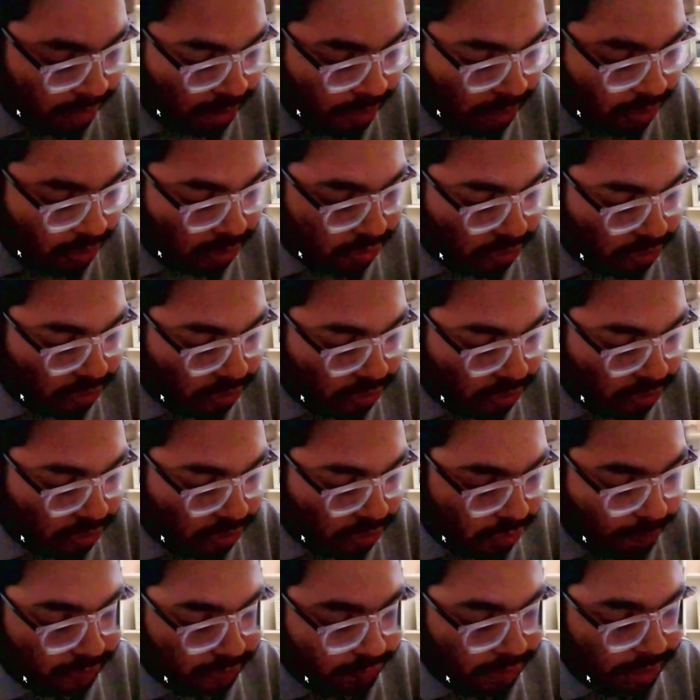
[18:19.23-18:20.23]
So minus
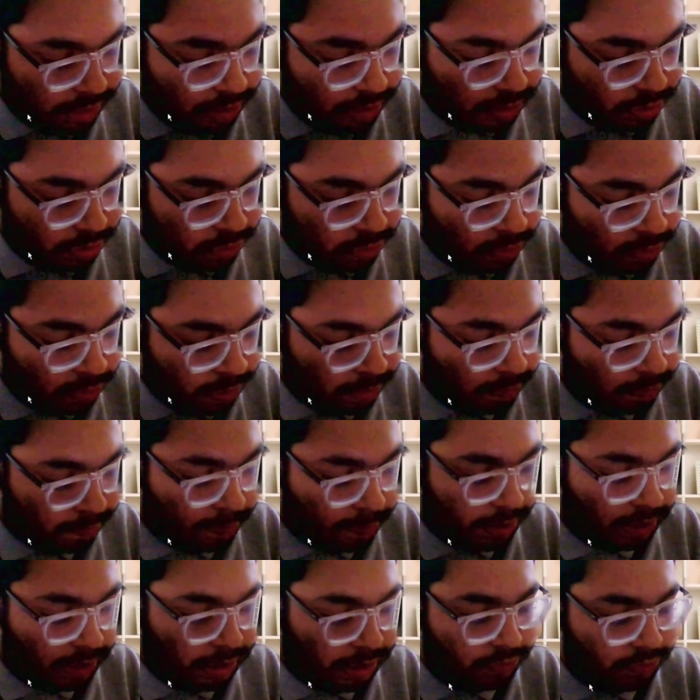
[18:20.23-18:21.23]
1 into
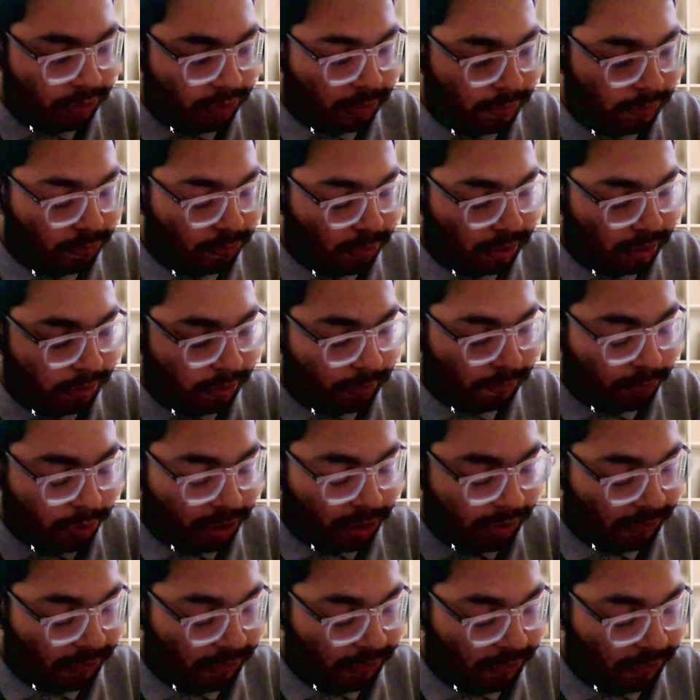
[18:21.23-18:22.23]
minus
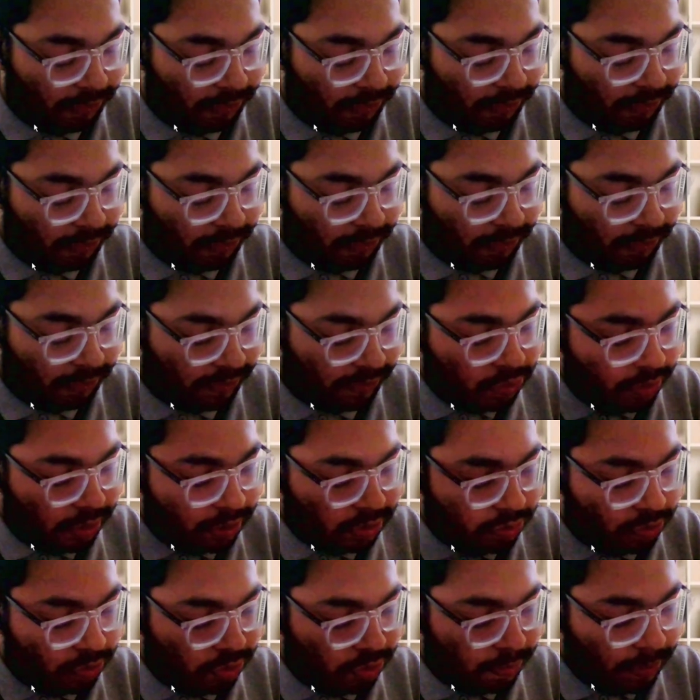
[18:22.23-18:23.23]
1.5. So it
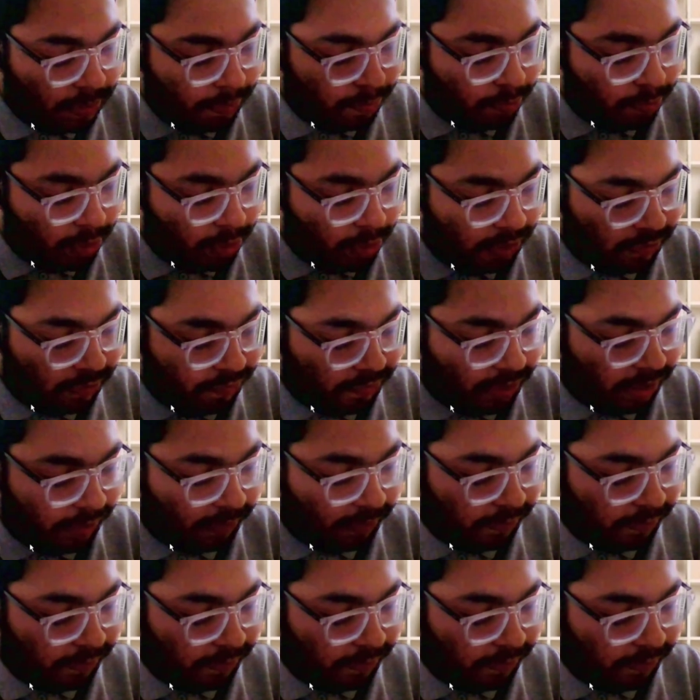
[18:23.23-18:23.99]
should be 0.5.